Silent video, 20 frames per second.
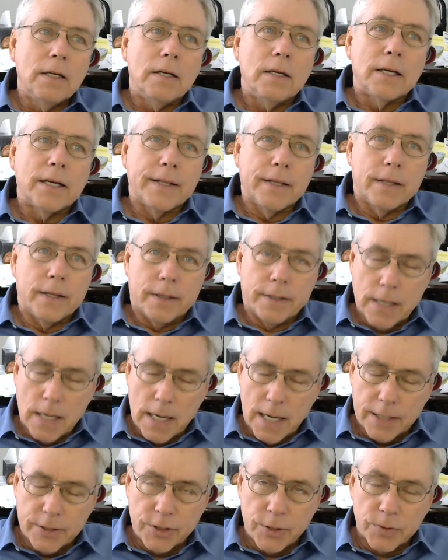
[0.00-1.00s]
at
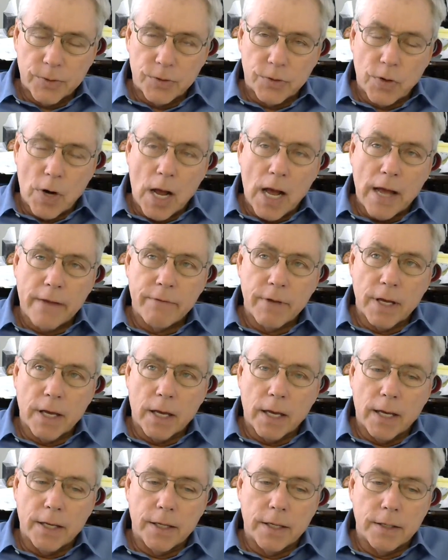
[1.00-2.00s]
night, she was
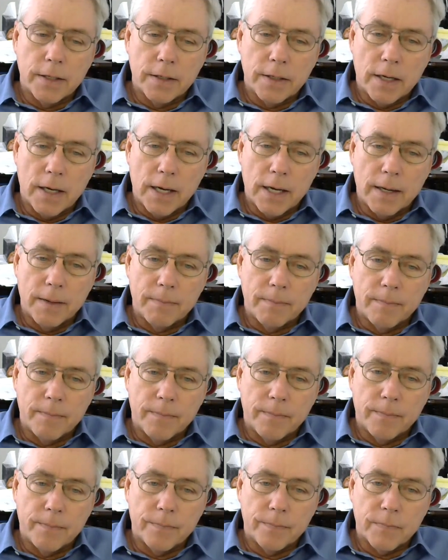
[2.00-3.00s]
driving and
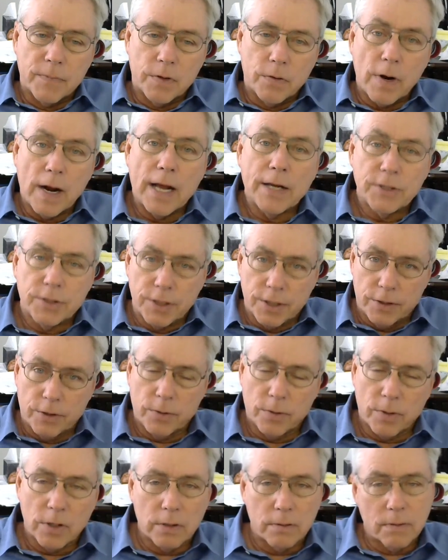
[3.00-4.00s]
crashed
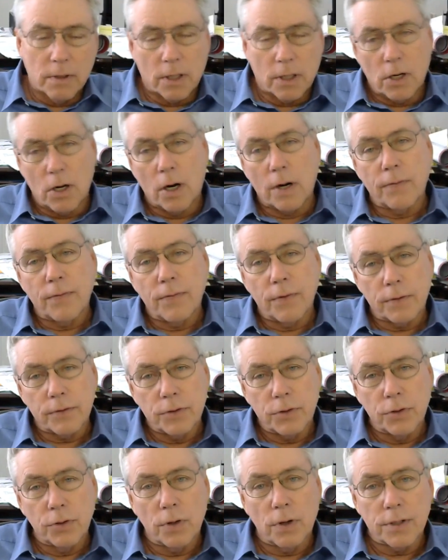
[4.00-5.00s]
into a car full
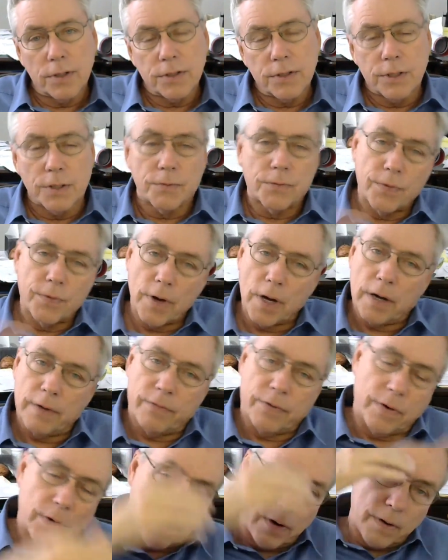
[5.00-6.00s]
of tourists in front
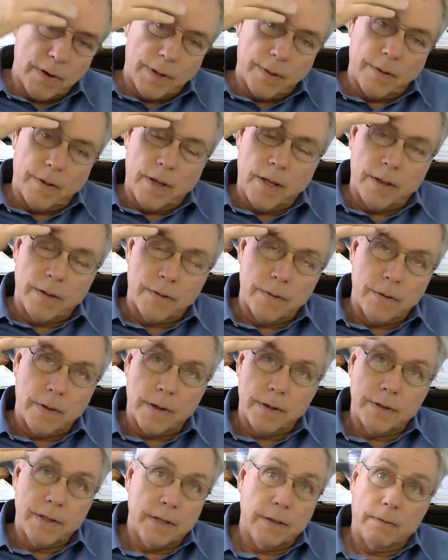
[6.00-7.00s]
of her, and
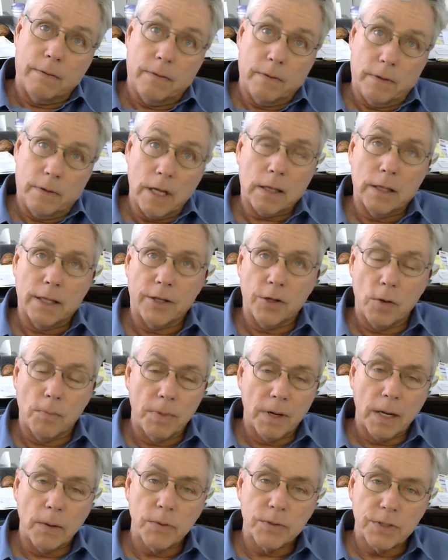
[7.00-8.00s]
didn't. Luckily,
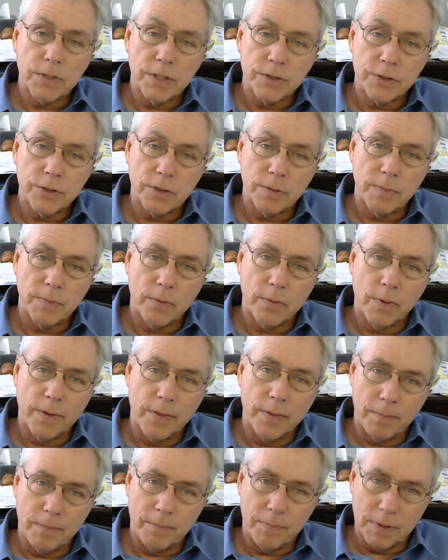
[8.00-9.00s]
nobody was injured. But when
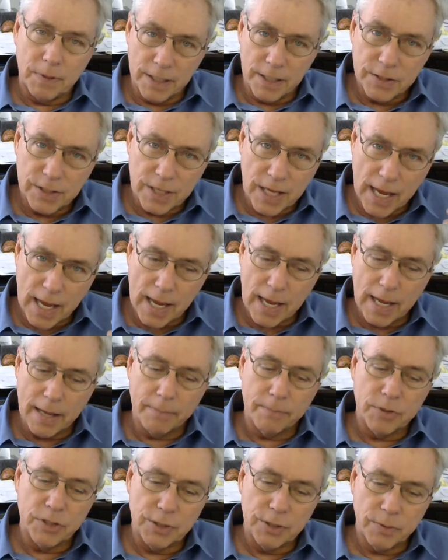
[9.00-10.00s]
the police
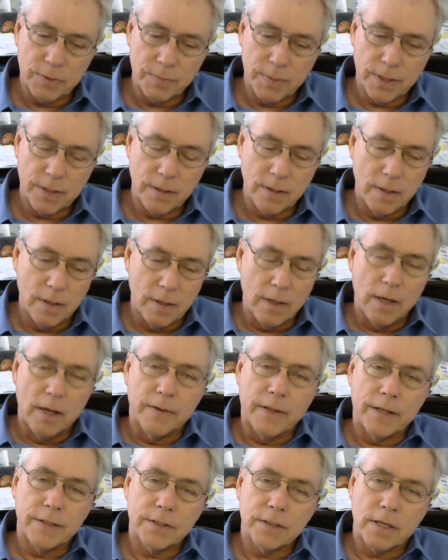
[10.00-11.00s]
came, they
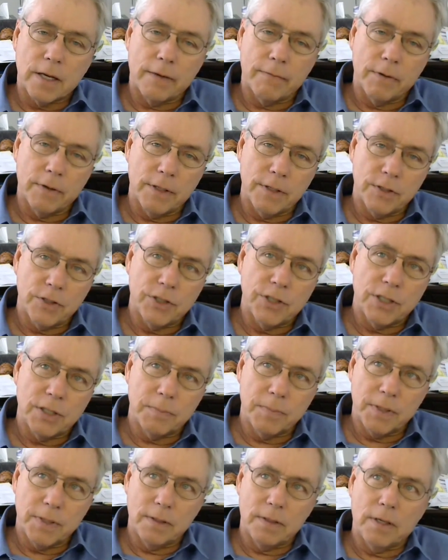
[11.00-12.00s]
discovered that she
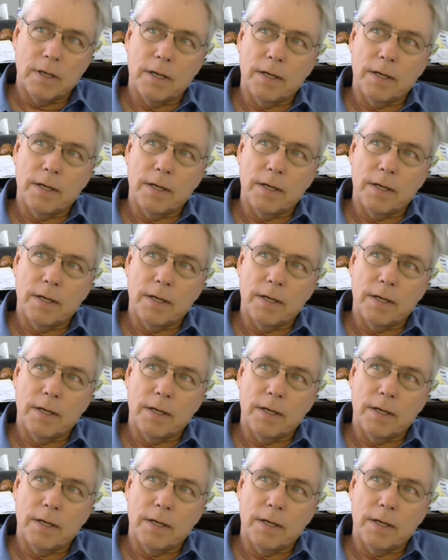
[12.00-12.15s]
had been,